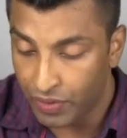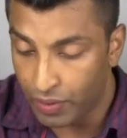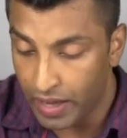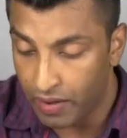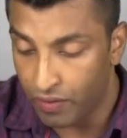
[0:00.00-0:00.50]

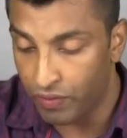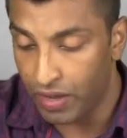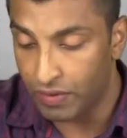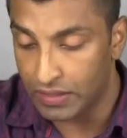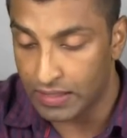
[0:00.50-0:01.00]
Okay,
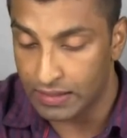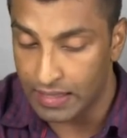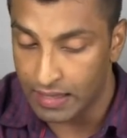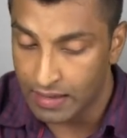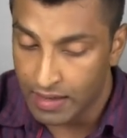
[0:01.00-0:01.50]
we have discussed
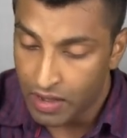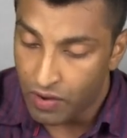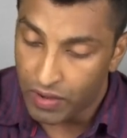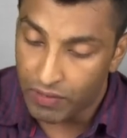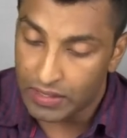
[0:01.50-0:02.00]
that.
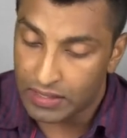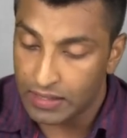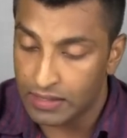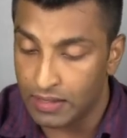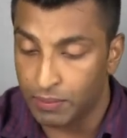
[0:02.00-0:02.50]
We have
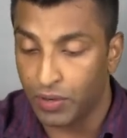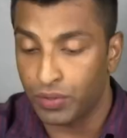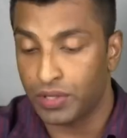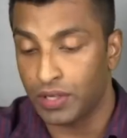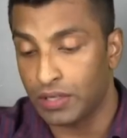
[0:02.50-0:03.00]
discussed
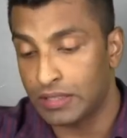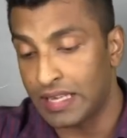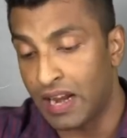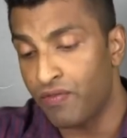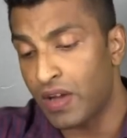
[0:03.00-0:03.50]
about
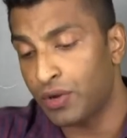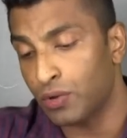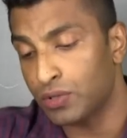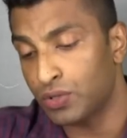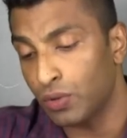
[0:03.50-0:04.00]
SENVAT
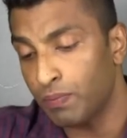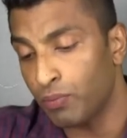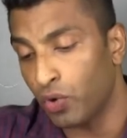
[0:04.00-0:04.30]
also.